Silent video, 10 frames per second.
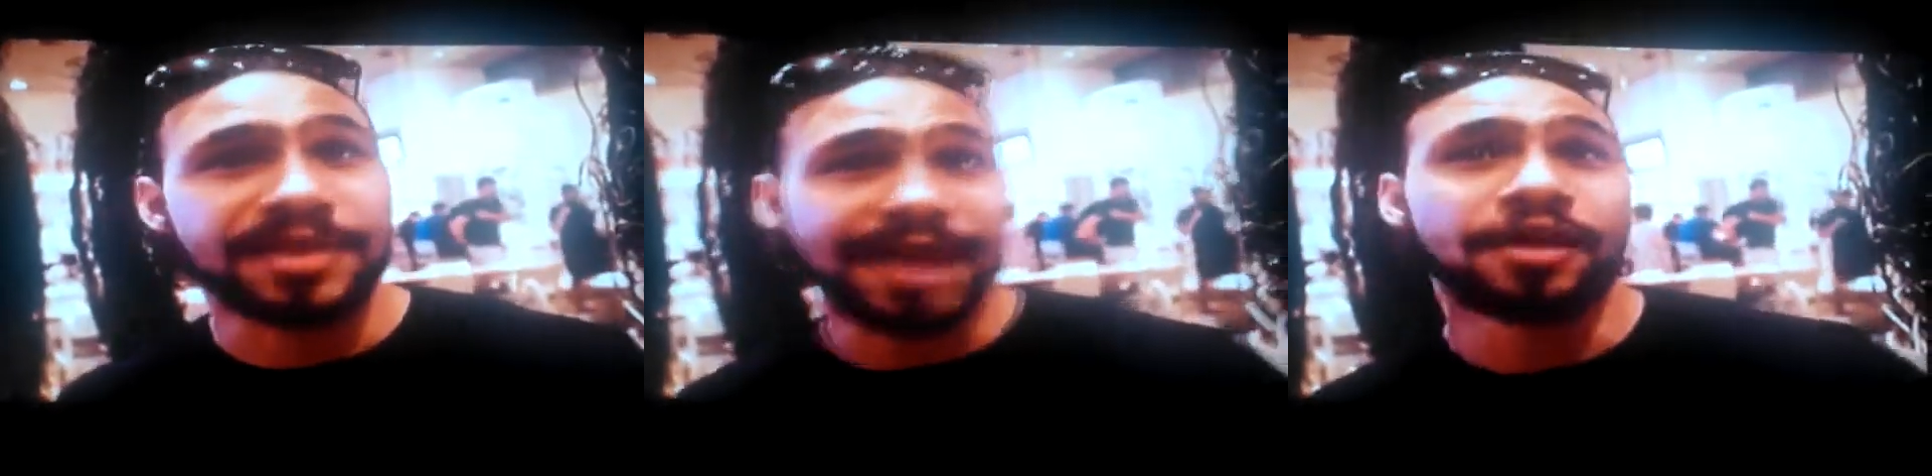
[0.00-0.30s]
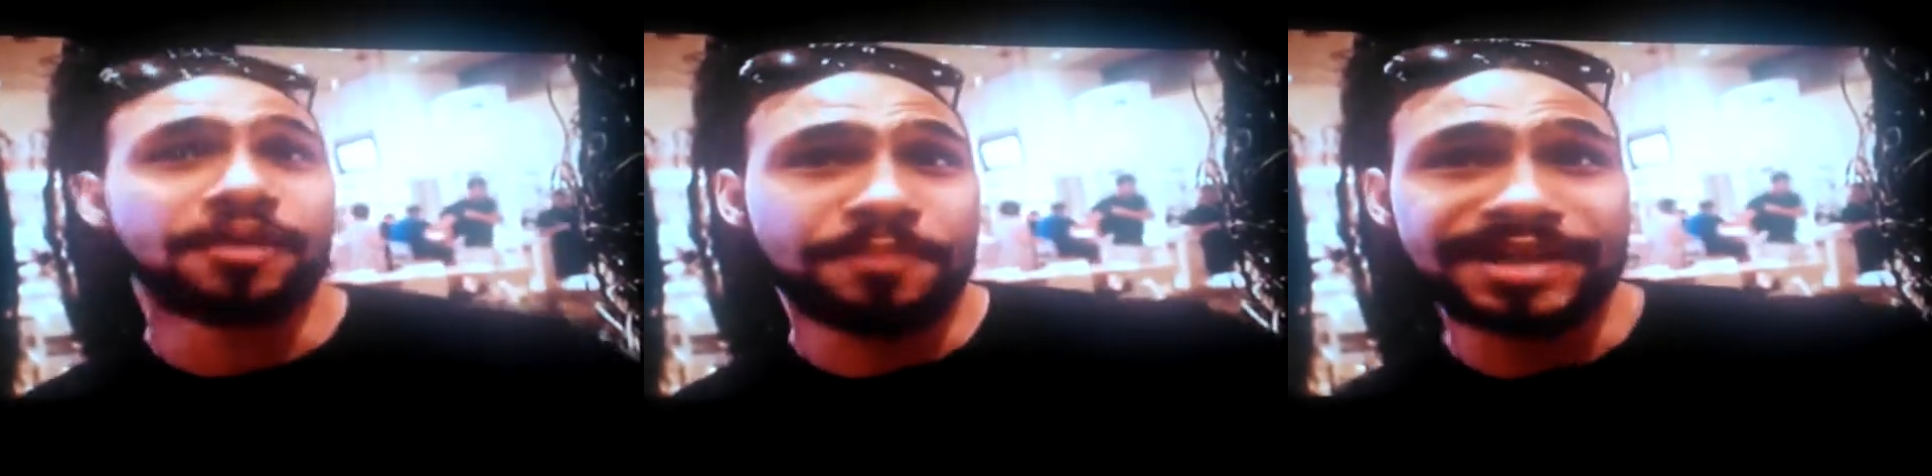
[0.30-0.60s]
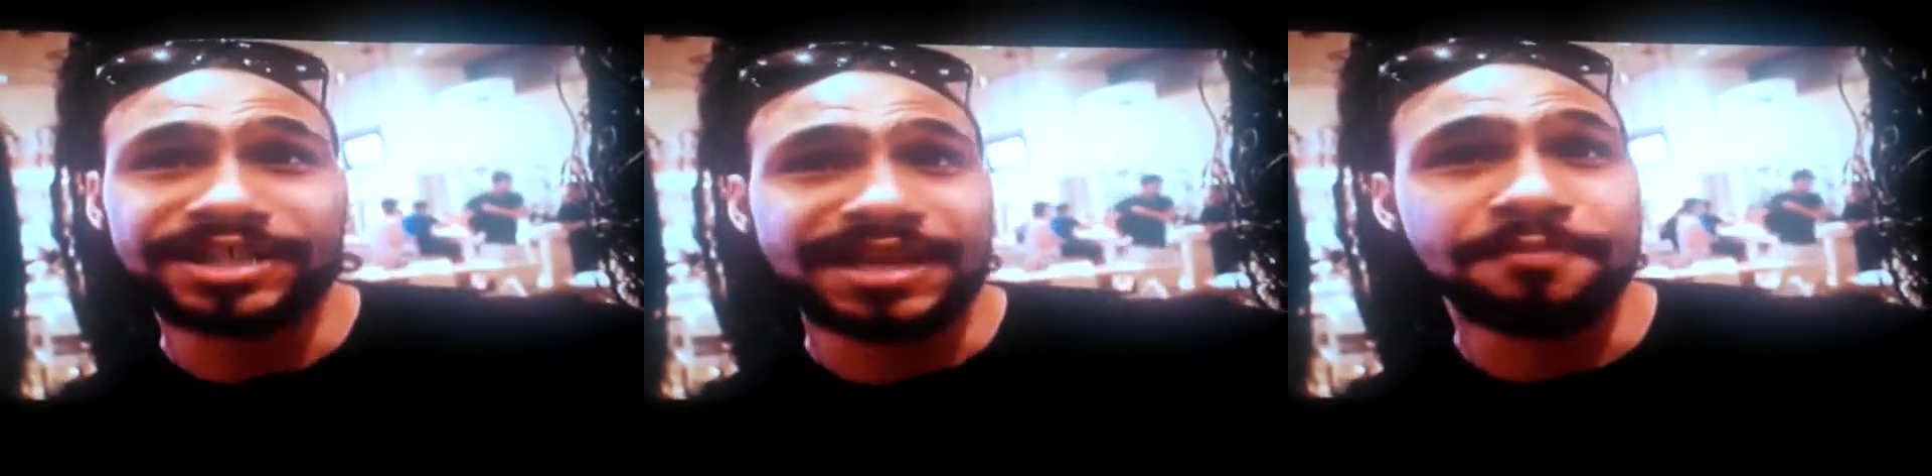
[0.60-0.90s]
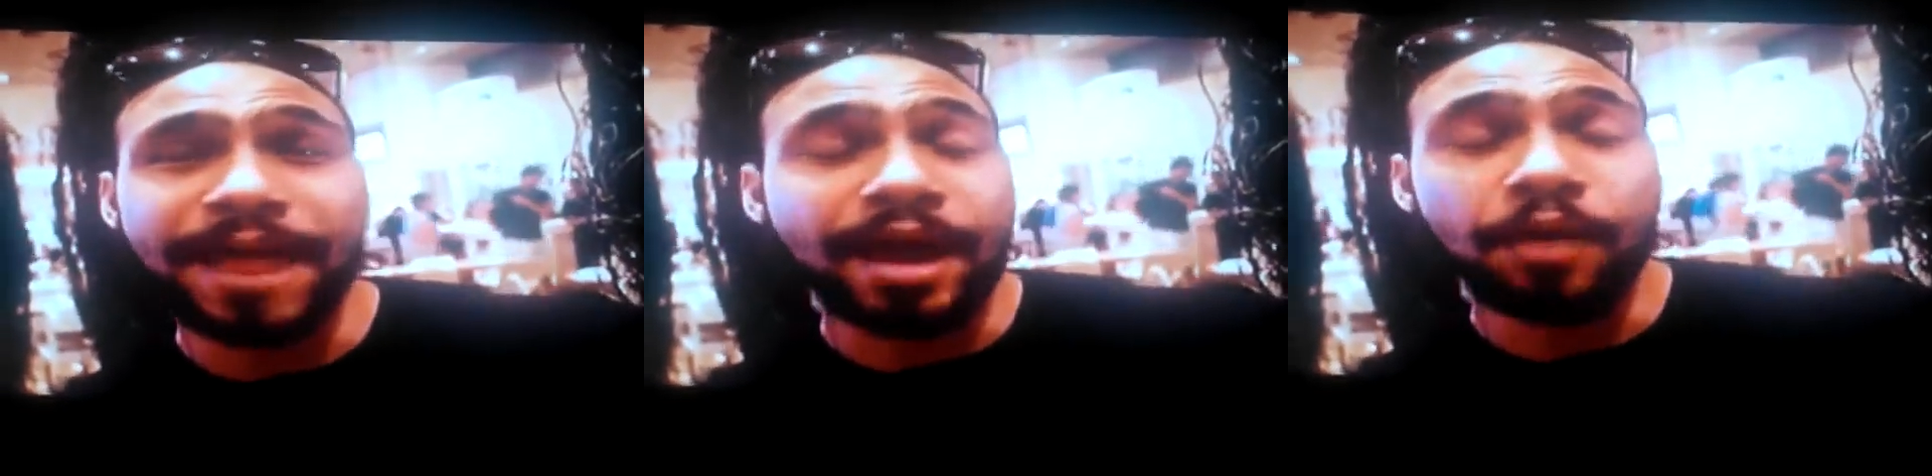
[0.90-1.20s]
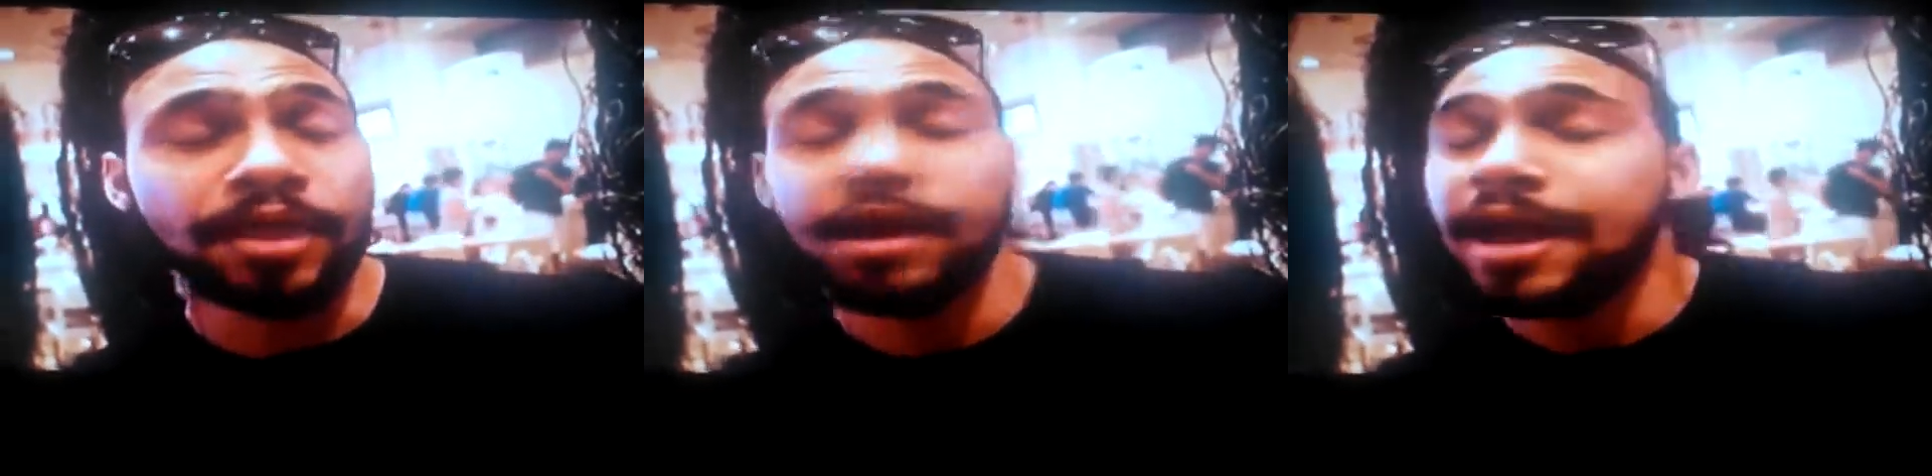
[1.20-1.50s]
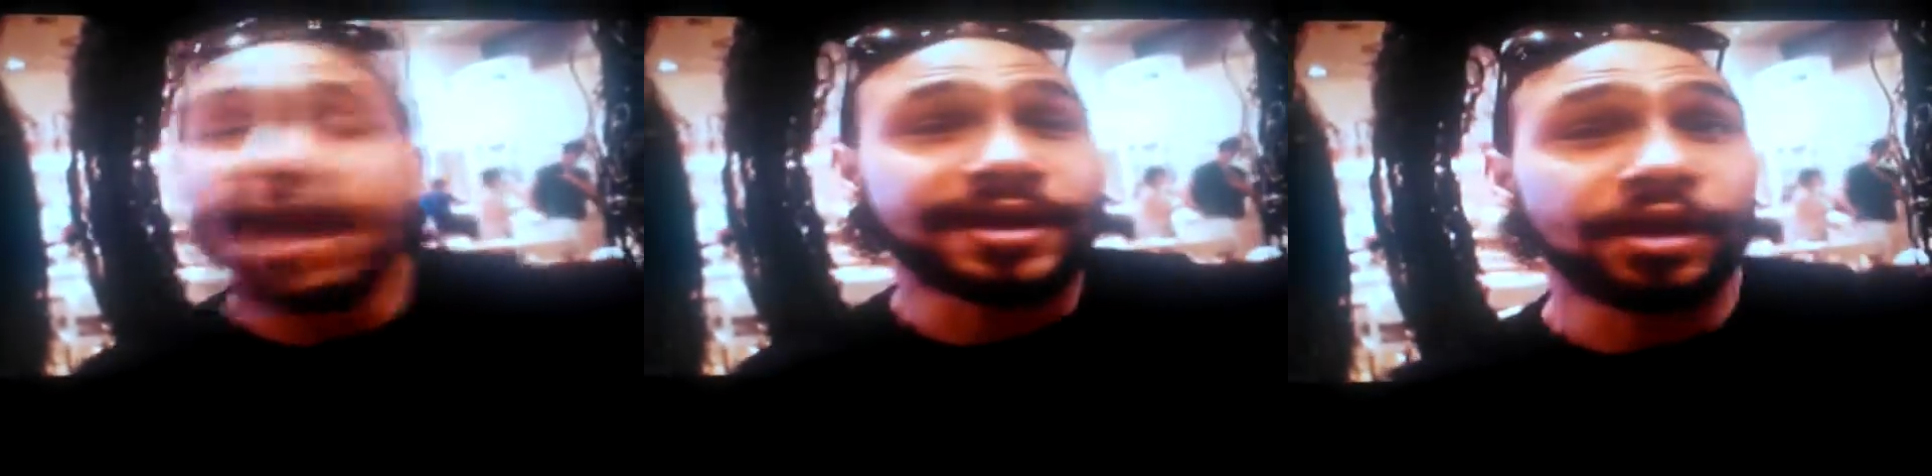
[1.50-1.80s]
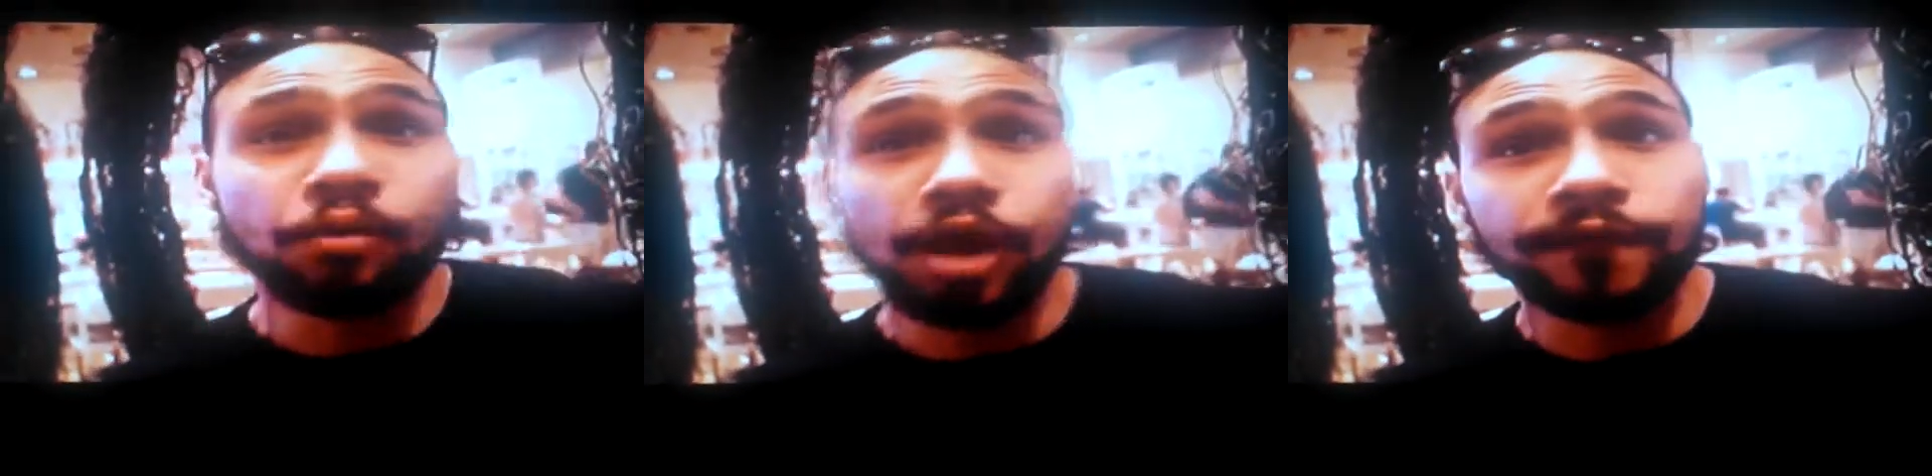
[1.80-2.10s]
You sat on the bench to get Mayweather. It
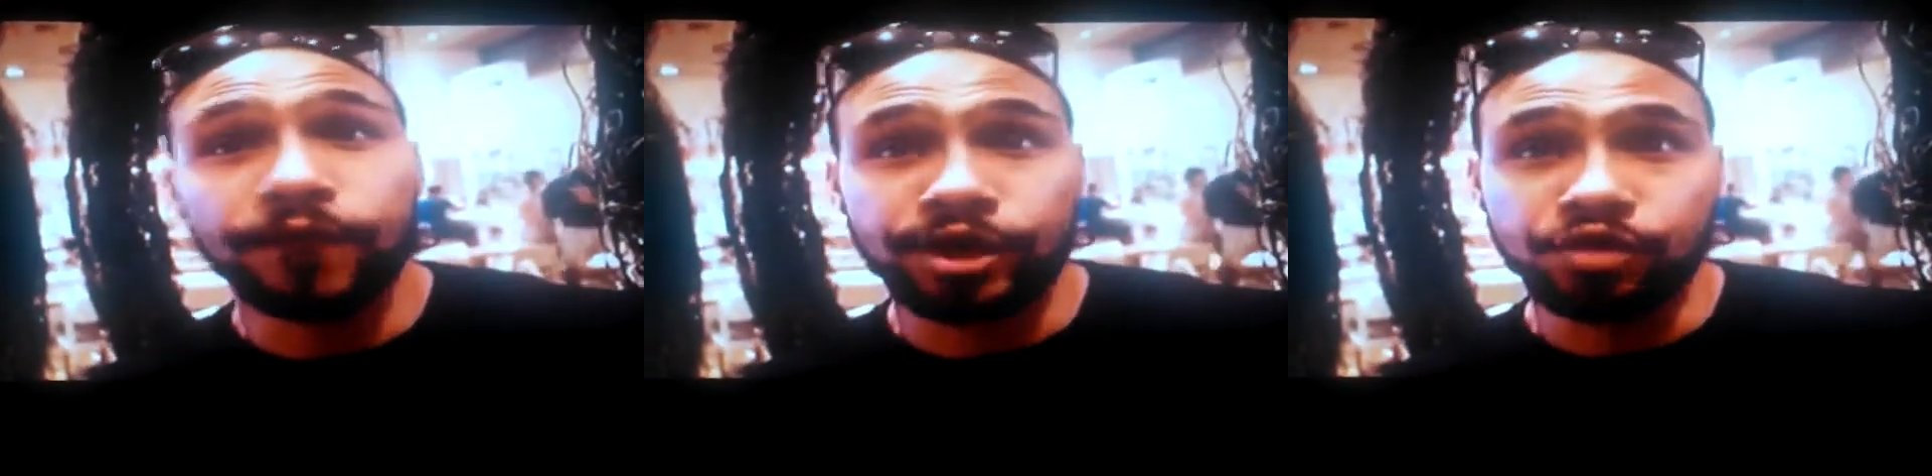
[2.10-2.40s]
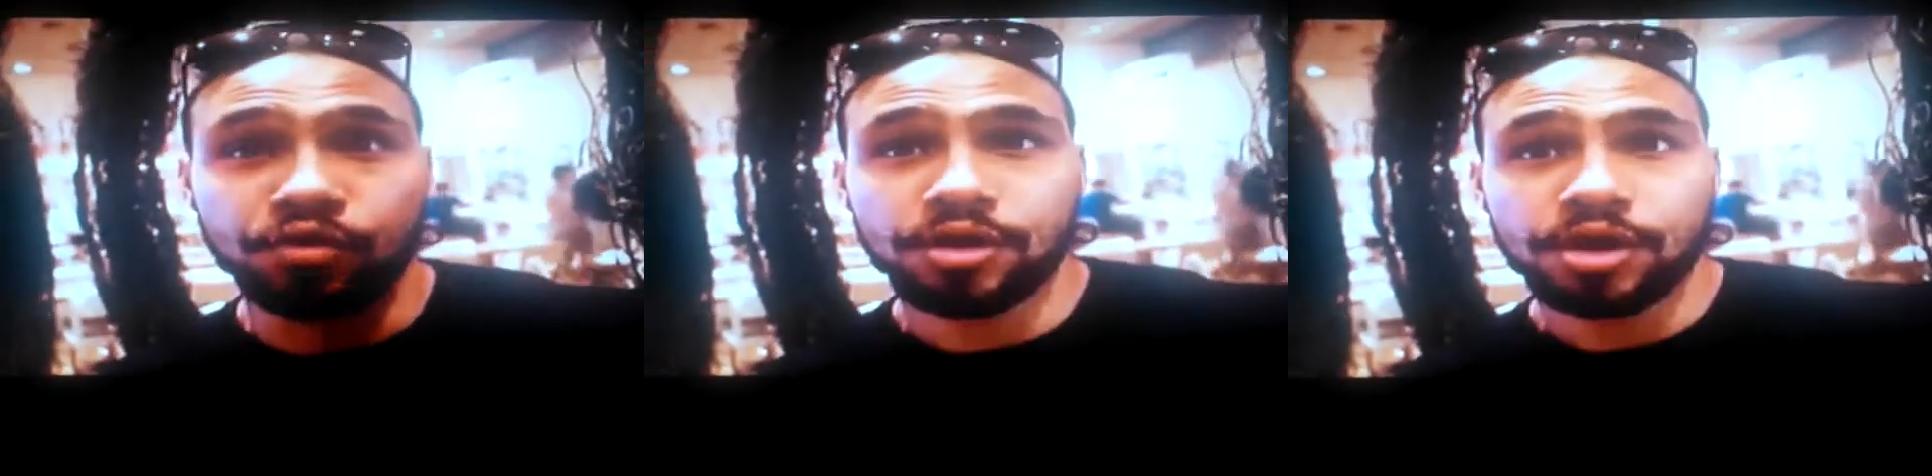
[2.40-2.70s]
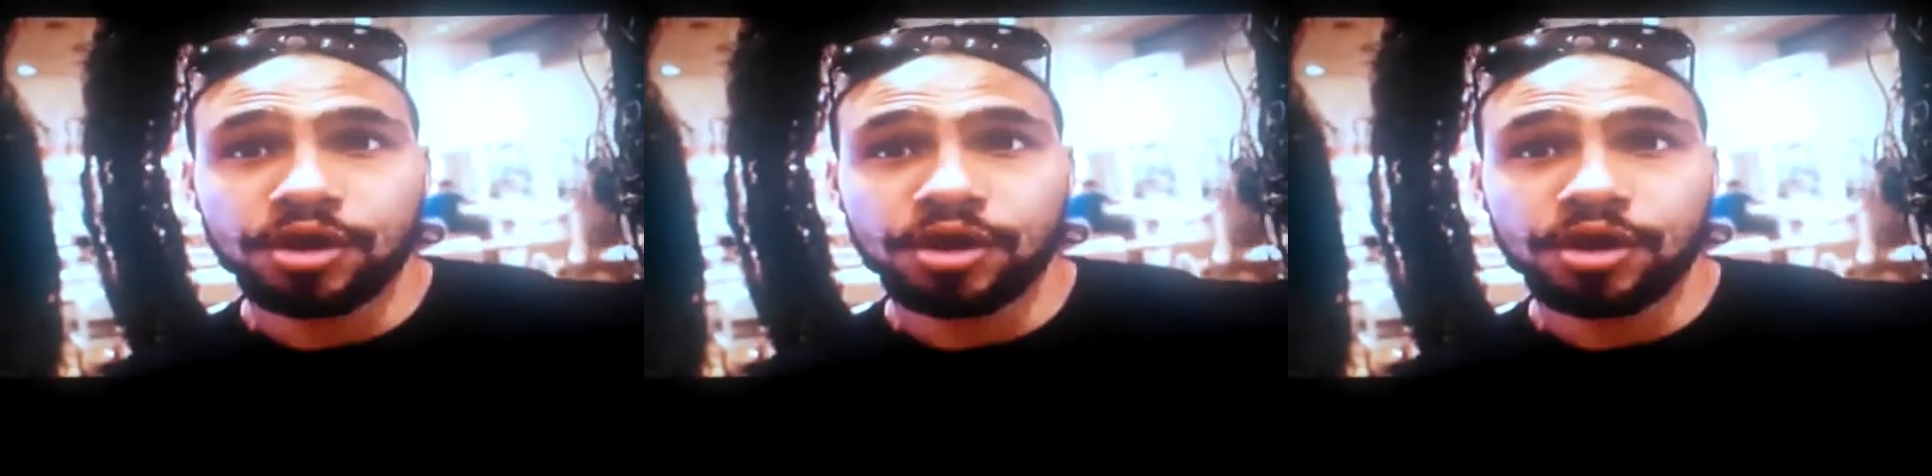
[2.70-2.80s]
didn't work for you.